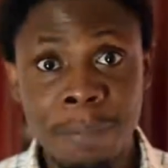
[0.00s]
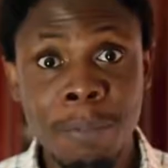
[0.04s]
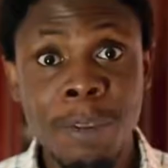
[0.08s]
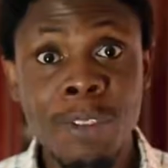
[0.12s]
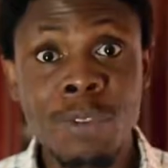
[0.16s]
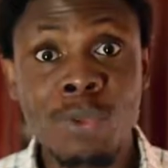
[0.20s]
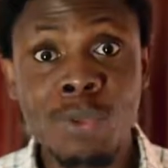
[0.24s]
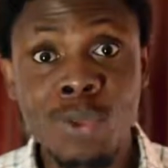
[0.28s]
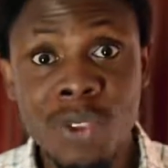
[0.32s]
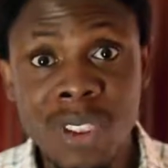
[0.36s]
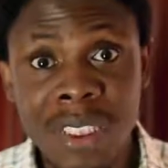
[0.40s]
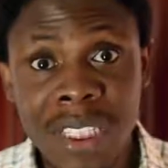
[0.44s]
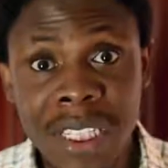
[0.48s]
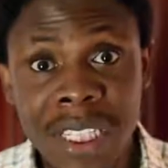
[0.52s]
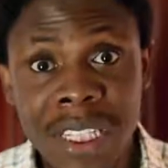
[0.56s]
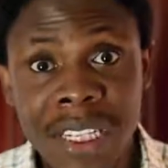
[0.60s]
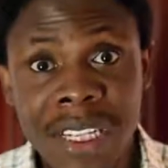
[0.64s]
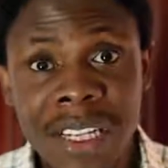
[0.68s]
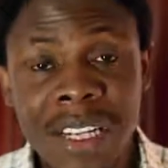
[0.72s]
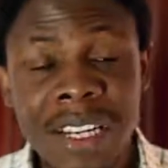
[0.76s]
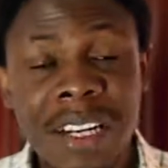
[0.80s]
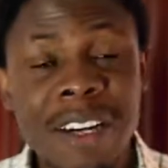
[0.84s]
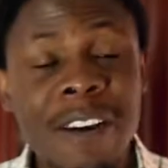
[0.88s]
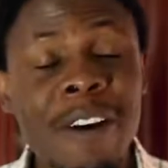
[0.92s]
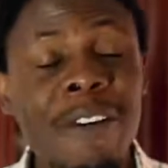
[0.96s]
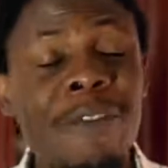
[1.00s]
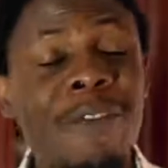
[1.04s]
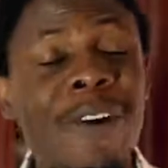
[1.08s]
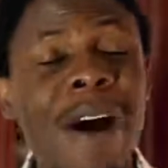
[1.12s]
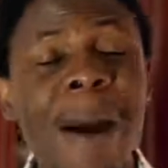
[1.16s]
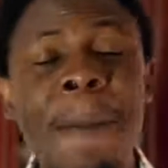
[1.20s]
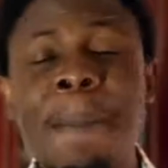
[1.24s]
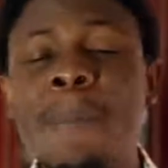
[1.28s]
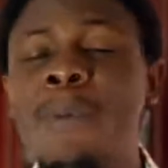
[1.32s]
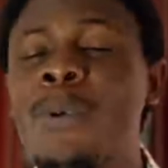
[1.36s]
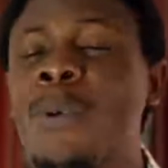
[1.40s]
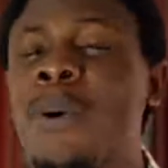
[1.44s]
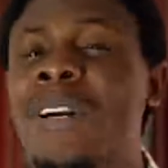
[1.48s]
means to say
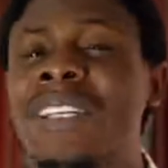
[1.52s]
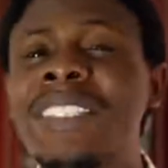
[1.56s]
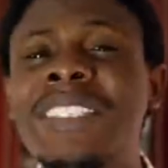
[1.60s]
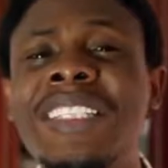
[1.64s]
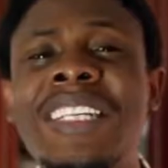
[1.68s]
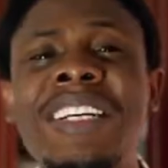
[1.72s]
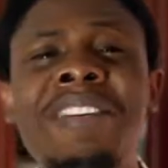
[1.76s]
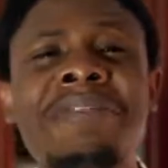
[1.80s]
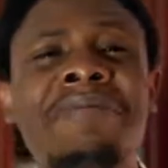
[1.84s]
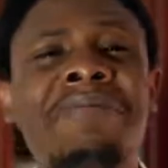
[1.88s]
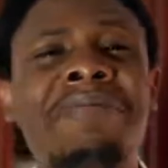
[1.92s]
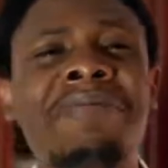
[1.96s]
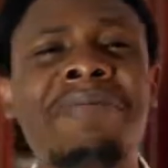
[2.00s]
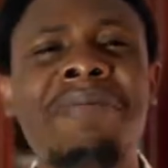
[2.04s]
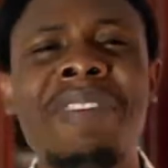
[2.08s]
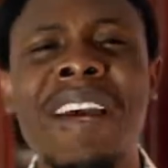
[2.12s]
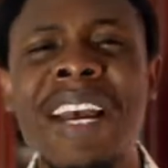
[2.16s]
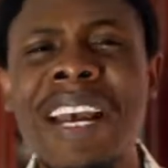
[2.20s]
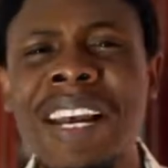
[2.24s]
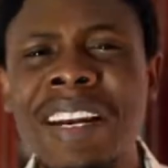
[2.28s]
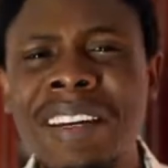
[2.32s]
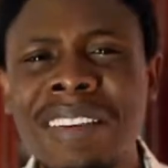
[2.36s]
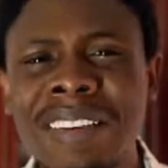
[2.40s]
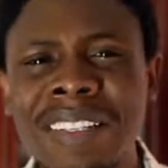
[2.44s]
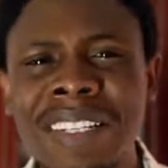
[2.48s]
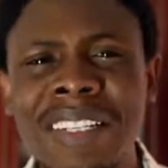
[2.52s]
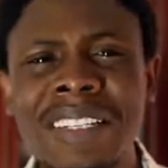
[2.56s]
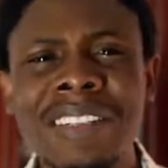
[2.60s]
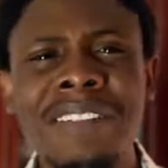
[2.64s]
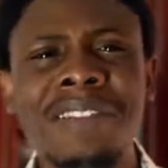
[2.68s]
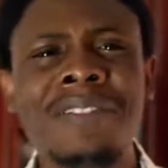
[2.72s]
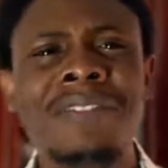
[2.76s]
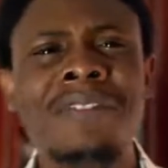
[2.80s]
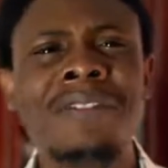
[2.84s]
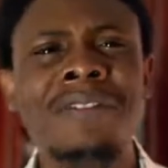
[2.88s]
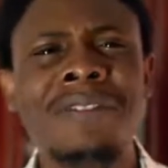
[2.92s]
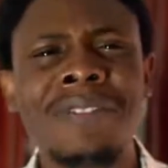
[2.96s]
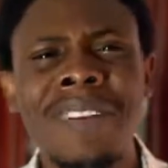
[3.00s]
fibroid, they very,
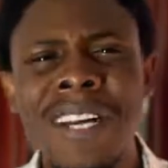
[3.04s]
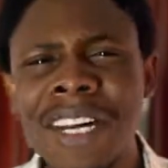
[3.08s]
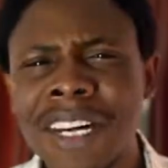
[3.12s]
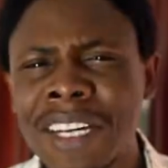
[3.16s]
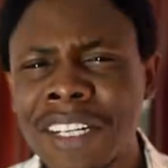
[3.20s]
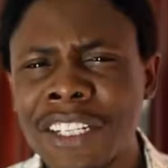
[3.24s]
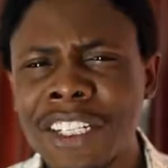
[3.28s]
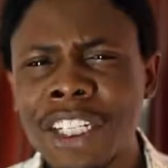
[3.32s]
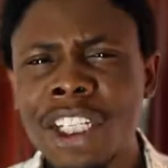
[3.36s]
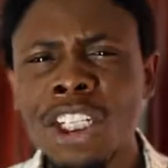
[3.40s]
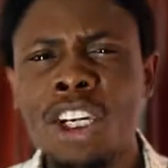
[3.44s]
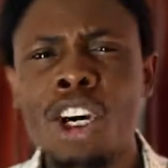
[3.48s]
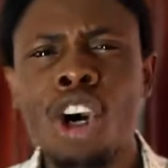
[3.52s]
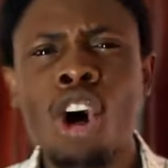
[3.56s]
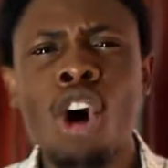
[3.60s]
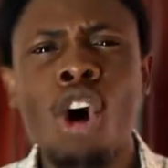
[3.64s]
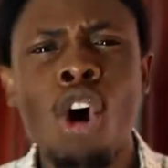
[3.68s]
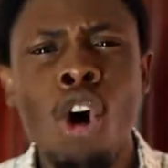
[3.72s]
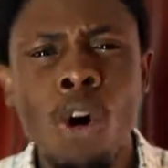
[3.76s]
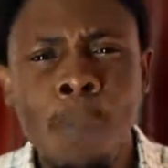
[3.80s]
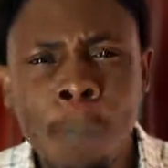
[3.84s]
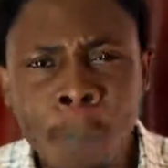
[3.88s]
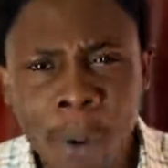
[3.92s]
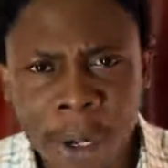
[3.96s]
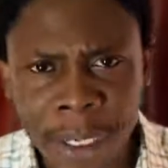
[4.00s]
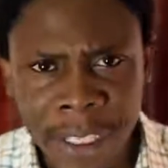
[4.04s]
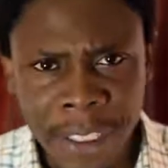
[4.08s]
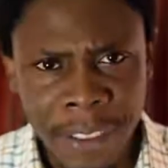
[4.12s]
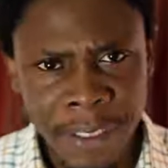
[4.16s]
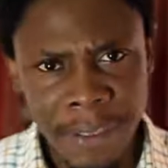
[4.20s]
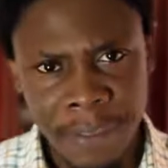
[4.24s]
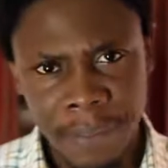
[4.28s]
very common.